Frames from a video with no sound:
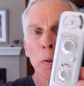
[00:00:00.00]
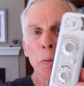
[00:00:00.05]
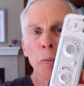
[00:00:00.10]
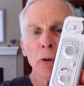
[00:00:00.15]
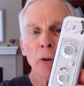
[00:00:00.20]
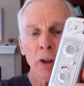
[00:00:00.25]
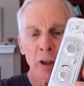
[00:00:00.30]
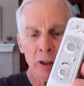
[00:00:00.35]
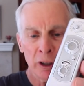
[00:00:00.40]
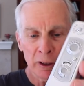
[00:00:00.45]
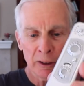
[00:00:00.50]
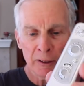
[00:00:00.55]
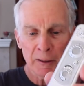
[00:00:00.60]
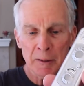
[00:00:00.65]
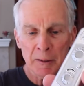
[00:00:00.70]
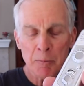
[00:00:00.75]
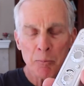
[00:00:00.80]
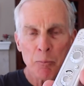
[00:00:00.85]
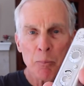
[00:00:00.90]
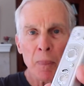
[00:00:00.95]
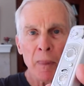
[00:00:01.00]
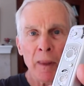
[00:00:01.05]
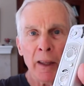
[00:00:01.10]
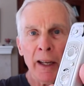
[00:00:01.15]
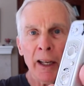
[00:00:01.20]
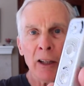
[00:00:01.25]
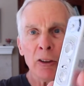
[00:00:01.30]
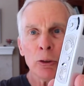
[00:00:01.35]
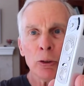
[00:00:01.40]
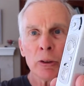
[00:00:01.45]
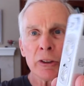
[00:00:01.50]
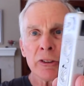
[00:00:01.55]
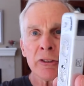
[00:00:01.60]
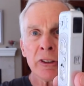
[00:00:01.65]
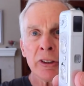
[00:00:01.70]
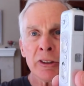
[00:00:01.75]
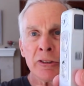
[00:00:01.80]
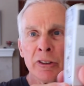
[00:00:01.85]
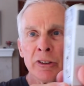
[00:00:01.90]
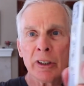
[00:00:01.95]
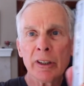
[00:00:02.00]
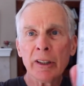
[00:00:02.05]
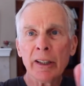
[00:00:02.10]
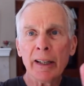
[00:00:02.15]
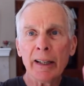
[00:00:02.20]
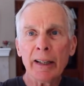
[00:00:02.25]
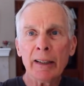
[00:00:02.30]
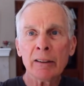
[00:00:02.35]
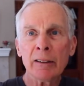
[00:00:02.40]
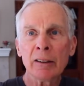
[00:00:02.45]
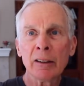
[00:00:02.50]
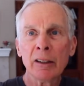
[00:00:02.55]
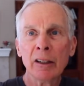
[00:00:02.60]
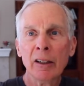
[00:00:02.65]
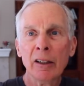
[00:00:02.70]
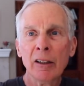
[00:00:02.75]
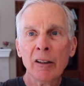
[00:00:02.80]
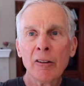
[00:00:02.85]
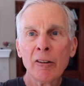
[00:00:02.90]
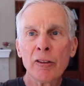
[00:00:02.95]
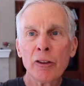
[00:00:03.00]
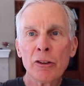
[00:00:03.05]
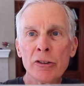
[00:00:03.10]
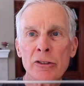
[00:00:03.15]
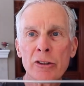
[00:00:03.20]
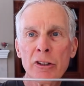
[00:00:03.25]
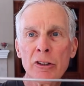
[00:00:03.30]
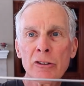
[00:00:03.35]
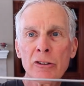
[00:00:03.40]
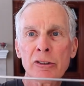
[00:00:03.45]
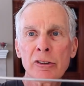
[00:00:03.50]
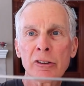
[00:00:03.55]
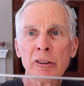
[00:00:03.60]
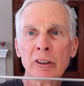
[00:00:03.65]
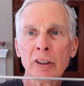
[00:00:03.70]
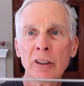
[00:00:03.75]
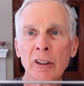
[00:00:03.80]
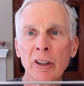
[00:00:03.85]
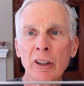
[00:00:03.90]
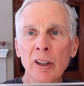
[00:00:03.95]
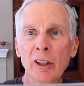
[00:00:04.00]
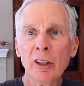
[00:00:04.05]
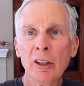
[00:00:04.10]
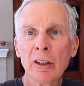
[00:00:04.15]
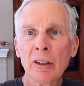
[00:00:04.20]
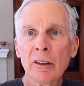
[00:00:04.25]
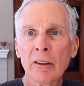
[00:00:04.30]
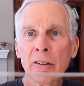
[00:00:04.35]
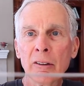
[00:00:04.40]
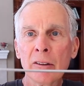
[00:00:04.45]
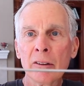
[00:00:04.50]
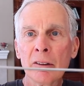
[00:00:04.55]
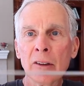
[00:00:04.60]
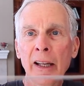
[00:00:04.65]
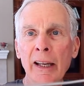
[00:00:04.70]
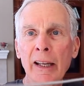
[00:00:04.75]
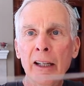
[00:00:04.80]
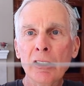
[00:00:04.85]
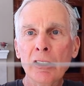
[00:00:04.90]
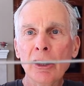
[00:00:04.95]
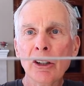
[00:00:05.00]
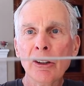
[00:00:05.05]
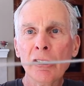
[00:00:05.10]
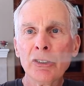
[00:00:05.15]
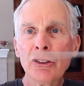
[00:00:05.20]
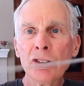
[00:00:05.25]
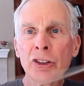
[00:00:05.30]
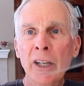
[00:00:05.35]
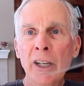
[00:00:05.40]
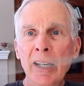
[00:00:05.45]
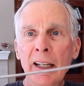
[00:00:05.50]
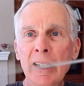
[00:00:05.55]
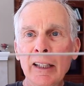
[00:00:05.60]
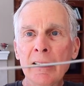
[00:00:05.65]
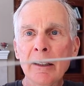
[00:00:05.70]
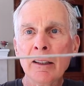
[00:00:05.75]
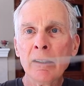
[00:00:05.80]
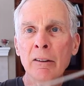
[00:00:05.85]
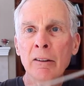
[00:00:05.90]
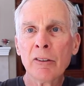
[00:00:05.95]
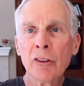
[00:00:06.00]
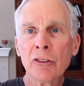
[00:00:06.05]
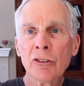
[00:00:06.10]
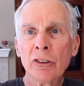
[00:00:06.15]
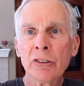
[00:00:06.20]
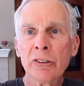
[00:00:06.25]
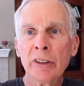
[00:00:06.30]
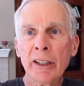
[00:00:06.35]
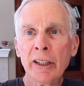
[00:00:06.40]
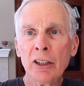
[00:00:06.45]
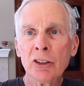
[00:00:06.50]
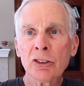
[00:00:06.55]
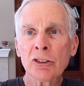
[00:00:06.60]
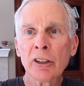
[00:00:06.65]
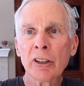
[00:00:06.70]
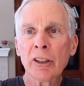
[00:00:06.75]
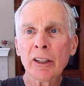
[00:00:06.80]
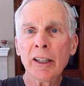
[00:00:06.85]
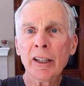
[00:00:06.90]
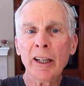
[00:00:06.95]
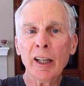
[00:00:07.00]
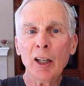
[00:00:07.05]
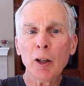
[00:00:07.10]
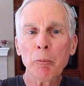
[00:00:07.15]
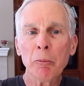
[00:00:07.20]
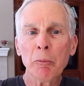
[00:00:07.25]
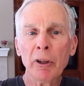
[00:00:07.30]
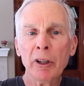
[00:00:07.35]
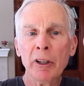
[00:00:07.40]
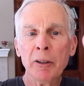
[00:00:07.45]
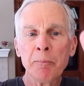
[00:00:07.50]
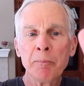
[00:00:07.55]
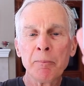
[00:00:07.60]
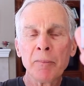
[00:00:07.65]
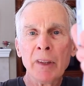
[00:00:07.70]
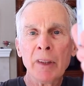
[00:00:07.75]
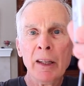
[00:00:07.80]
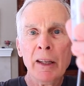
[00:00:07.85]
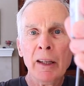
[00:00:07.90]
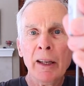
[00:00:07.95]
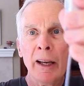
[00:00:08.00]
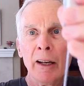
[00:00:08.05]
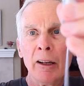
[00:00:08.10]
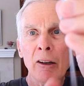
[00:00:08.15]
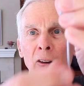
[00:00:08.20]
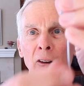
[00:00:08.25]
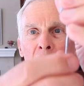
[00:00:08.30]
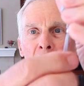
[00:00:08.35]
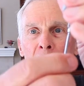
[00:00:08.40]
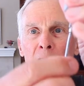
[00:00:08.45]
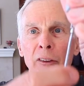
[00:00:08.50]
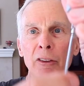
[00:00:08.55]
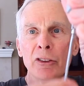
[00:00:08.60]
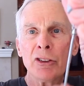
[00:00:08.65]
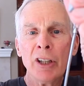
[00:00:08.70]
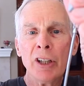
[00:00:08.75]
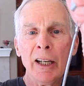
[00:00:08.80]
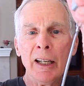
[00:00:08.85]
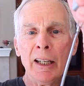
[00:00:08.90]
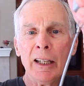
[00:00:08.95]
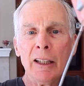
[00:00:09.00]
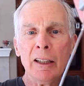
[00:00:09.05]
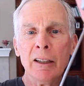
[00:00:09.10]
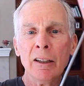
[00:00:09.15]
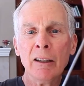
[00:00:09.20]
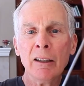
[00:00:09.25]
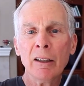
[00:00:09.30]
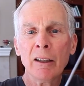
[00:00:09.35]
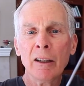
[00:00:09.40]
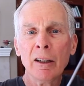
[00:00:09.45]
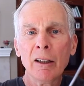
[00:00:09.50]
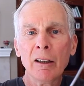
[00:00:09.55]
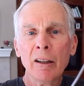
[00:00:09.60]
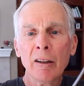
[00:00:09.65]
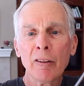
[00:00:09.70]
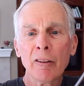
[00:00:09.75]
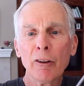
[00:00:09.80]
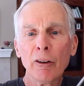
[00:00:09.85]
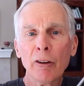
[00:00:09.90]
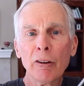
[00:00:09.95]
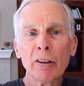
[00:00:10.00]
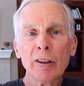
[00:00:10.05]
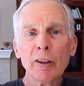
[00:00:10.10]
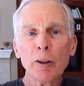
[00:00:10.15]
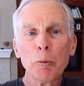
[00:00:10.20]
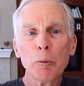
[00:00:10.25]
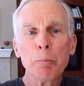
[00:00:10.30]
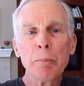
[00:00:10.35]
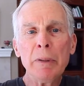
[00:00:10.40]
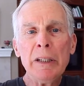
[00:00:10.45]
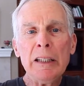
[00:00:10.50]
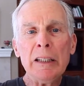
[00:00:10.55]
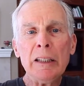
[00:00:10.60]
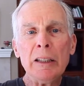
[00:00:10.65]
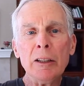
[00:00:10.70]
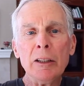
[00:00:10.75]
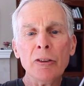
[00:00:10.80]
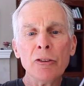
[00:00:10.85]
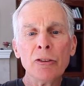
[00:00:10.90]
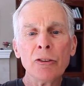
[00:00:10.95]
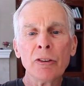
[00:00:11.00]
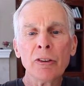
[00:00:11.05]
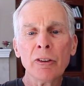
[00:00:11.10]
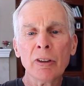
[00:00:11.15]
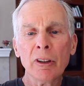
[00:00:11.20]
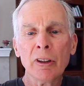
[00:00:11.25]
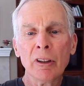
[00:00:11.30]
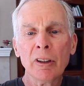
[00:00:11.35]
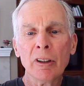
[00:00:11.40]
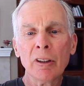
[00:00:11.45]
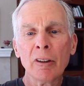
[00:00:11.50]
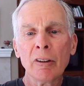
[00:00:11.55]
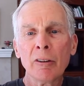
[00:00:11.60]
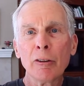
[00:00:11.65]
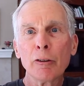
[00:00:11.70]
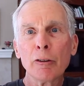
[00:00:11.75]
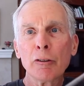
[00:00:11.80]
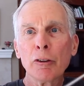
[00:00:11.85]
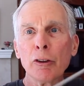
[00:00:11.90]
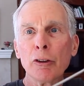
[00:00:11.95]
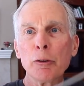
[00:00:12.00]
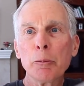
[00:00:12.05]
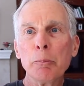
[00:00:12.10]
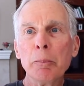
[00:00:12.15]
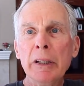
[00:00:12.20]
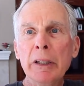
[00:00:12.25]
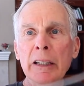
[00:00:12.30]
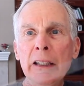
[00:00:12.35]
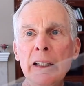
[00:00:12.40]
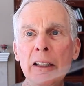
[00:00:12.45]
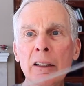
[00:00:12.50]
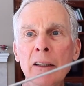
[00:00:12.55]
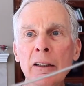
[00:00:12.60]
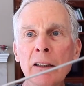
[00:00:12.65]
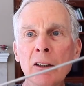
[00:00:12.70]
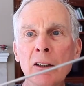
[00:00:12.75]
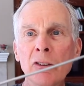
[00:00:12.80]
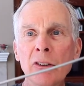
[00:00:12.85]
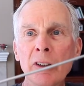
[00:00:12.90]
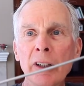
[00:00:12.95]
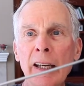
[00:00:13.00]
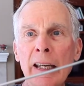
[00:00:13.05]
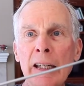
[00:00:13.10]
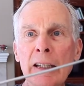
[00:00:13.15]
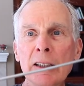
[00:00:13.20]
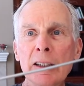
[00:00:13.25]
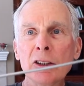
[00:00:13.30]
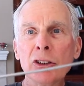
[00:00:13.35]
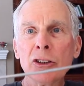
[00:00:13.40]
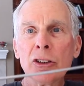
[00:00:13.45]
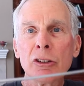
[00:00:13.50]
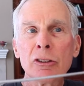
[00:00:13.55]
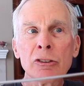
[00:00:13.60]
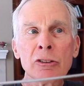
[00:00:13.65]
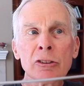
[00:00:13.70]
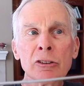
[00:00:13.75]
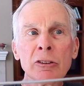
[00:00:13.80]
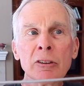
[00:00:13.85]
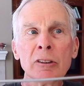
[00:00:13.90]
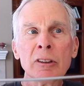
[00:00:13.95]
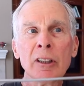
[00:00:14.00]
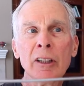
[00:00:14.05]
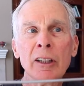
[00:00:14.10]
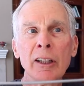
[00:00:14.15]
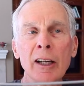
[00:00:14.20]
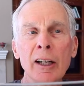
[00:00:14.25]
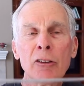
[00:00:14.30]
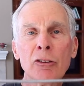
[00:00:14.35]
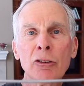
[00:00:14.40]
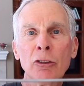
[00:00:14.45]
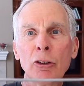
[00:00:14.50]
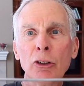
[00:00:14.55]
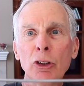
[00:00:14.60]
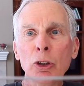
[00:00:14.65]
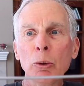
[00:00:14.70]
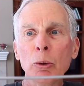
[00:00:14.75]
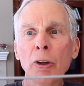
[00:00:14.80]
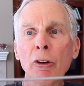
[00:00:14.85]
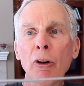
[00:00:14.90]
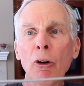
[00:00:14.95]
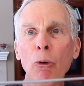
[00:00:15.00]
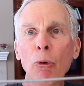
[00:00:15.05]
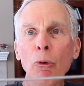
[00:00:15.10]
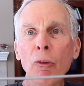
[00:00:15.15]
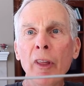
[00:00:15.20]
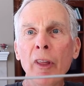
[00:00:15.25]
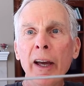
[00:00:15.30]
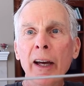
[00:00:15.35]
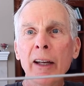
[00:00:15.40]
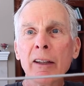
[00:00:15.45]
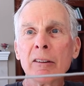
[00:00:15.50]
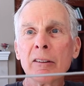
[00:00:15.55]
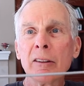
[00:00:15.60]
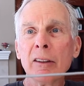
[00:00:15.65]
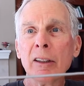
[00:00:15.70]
book. And to assist in that, there's this lanyard chain that's attached to the camera, and along the chain there are little beads. The first bead is at 8 inches, and so you would hold that